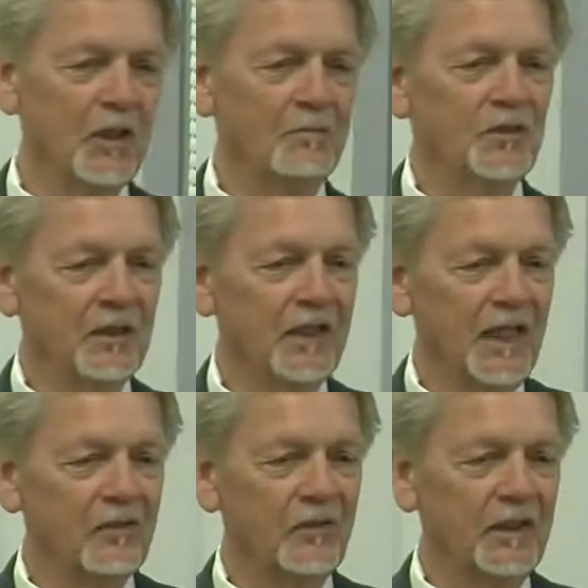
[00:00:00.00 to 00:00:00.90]
to come
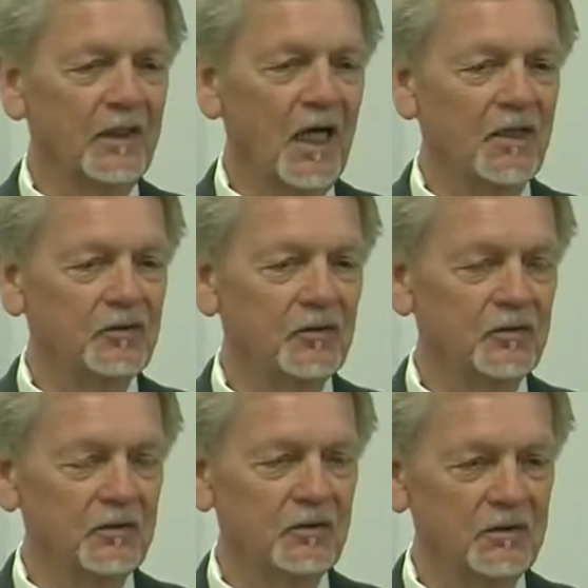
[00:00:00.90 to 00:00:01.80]
together in conjugation.
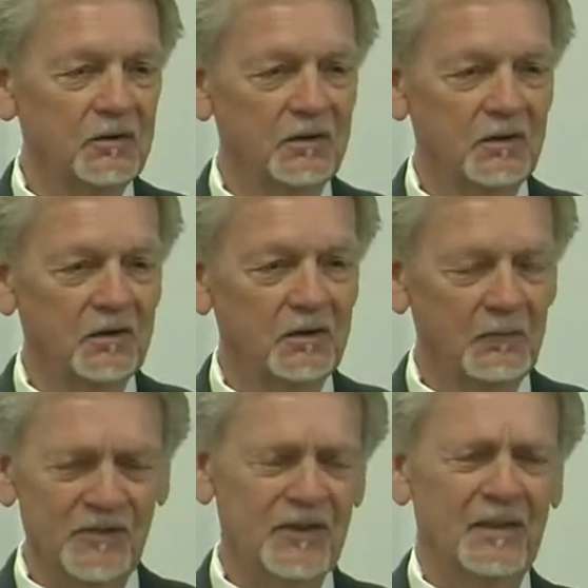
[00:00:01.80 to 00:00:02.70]

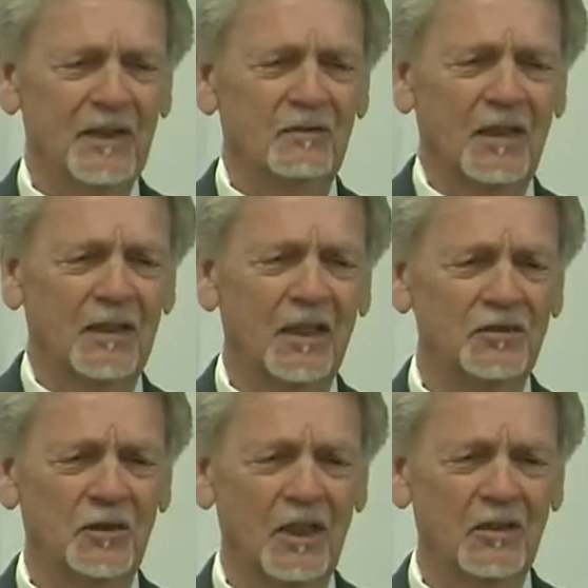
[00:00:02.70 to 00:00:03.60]
Am I saying that right,
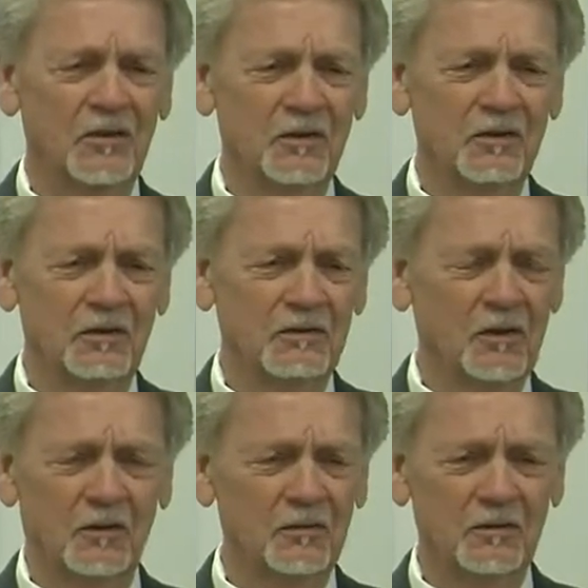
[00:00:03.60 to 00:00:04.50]
conjugation?
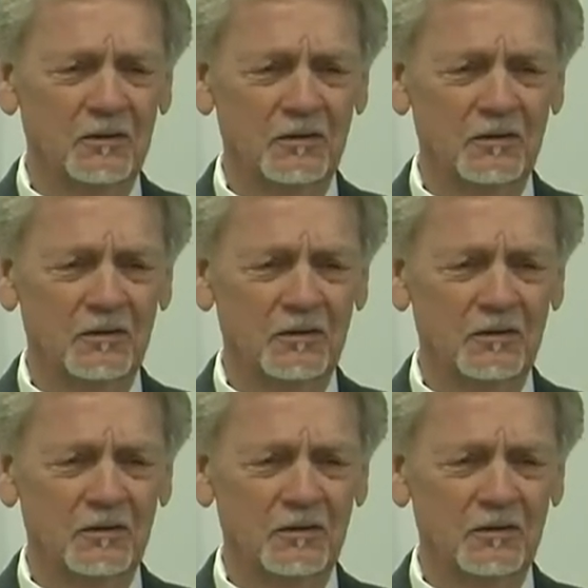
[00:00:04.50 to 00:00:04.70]
No.